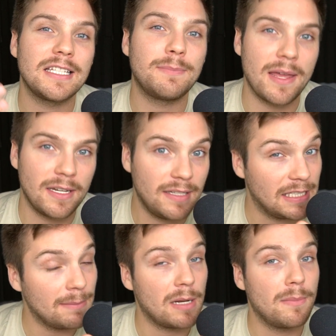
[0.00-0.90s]
to spend a
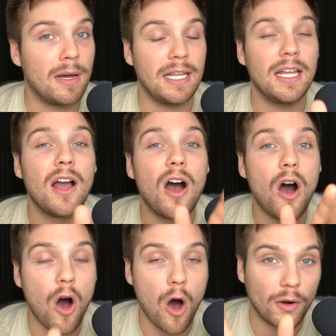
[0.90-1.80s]
decent amount of money
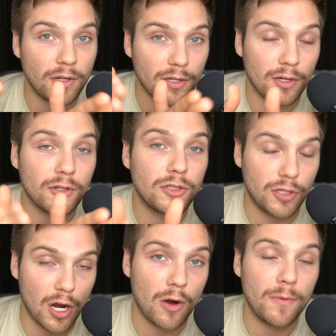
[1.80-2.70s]
on your
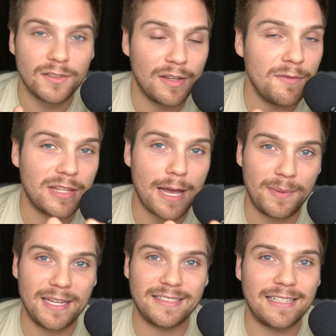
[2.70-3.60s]
show. So even with that
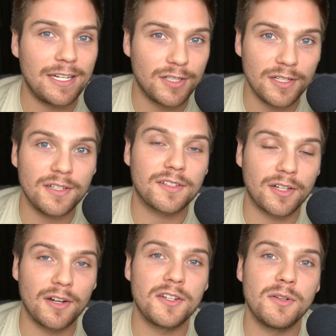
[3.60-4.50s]
being said, that shouldn't
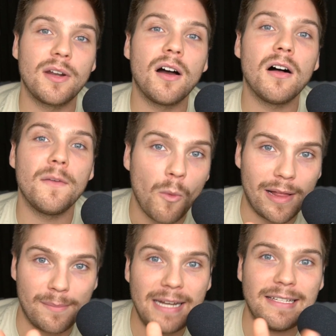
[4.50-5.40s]
discourage you at all.
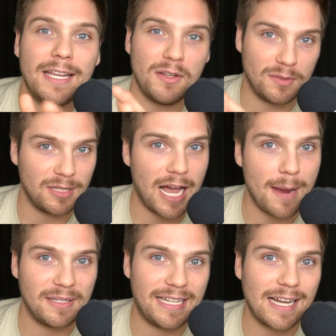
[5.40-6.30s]
While it may take you some
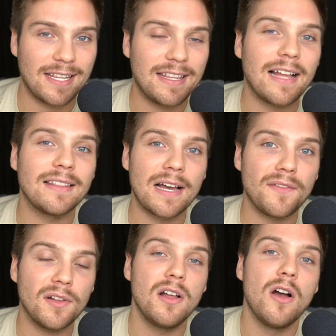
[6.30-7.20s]
time to get to that
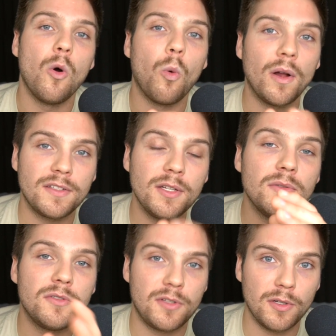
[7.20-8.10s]
level, once you
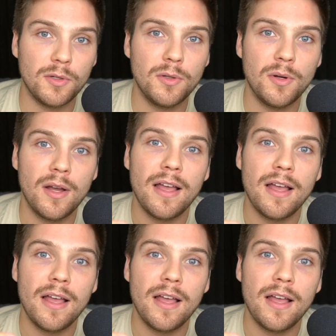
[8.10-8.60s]
do,